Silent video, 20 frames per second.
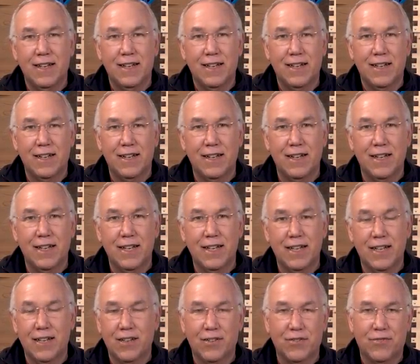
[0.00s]
uh,
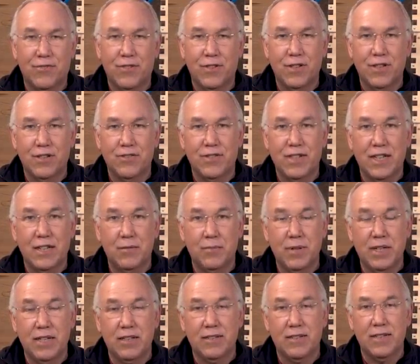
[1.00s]
it's full of dead
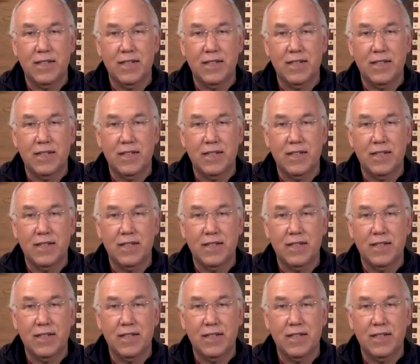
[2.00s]
bees.